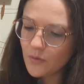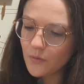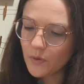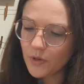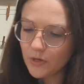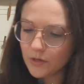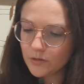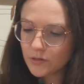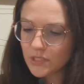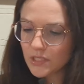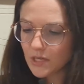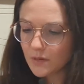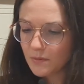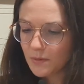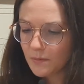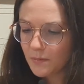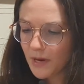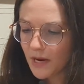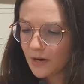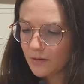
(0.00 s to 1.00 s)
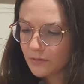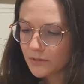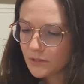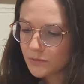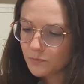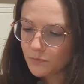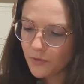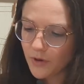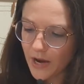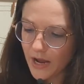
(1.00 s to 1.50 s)
We knew Cinnamon Bear
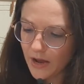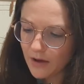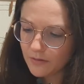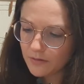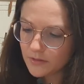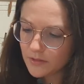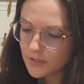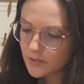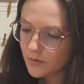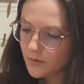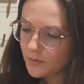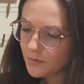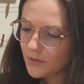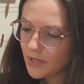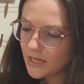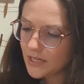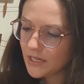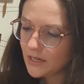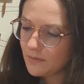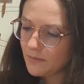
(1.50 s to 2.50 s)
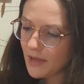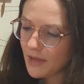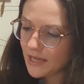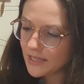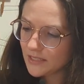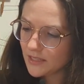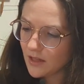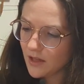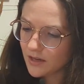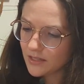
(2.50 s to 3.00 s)
was brown, so we blended
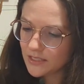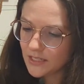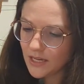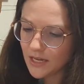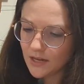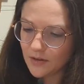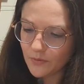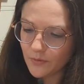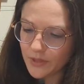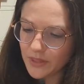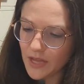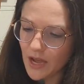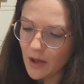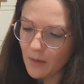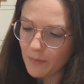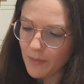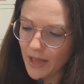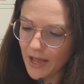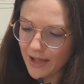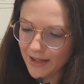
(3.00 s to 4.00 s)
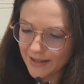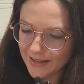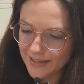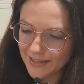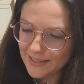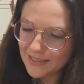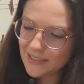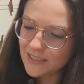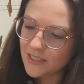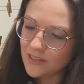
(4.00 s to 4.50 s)
Manx Lochtan with
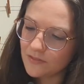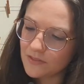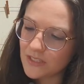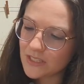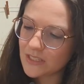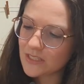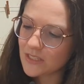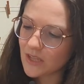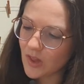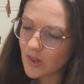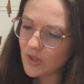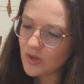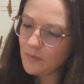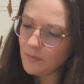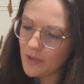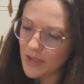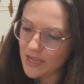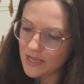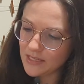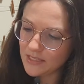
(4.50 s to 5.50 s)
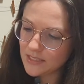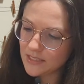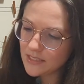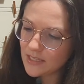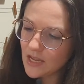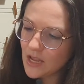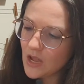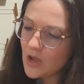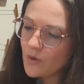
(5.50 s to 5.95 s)
Alpaca to give us a solid base.